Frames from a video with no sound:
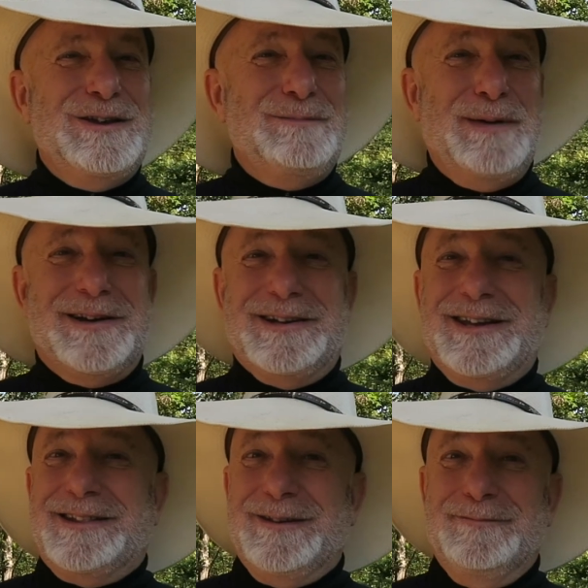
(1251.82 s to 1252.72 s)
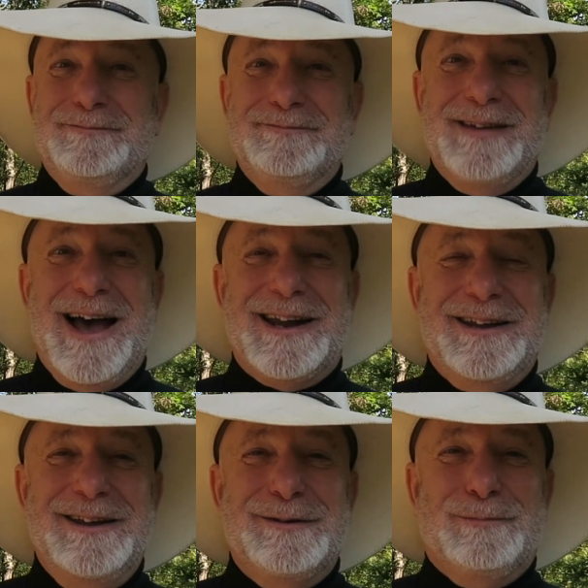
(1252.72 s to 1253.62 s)
you better get the mmm out of
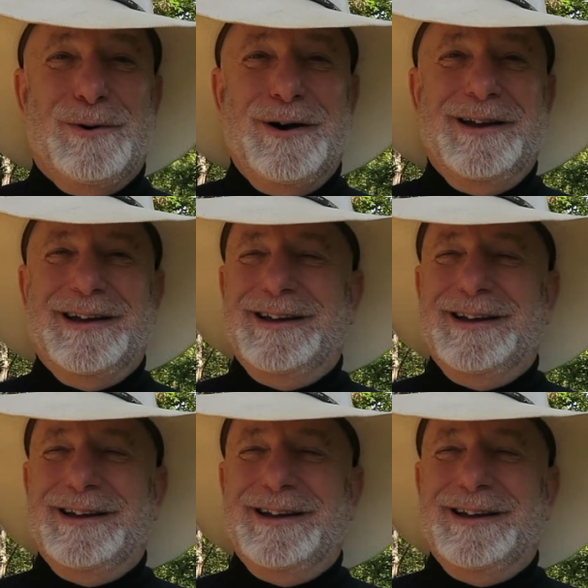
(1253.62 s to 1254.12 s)
here, boy.